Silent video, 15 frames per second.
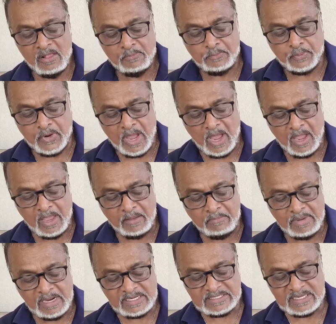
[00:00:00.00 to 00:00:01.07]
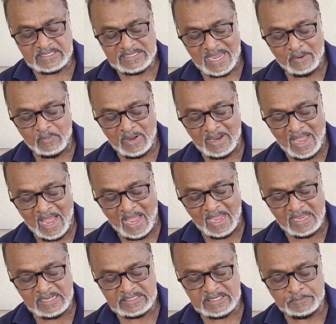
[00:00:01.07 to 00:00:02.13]
Prime Minister Samuel
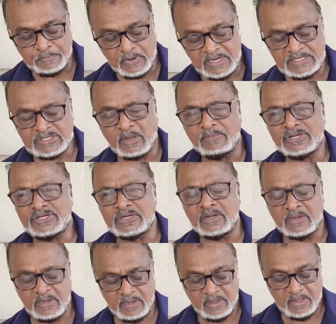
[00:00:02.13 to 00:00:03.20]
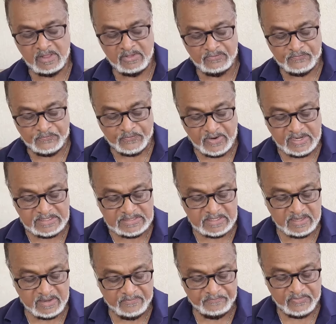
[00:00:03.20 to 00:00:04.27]
Hinds, and Police Commissioner
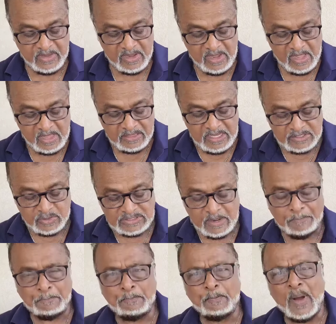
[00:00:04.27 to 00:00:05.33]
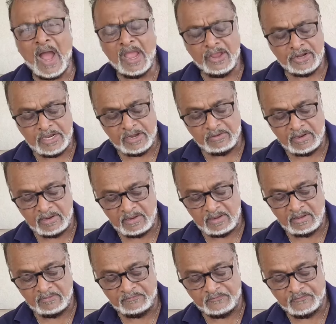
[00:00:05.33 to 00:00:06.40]
Fraser. This was a
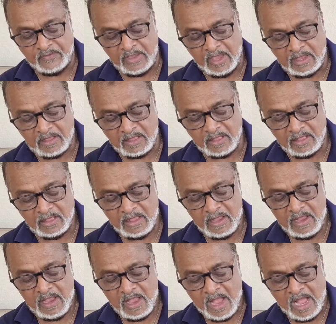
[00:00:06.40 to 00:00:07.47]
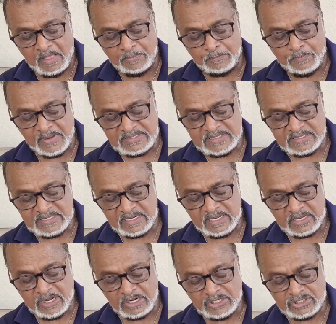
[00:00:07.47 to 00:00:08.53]
pioneering vehicle and business in
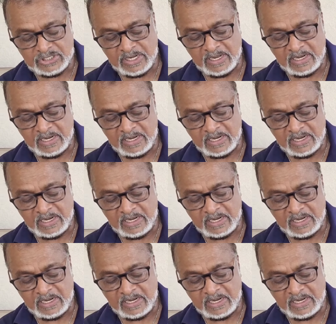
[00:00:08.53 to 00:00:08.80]
the country.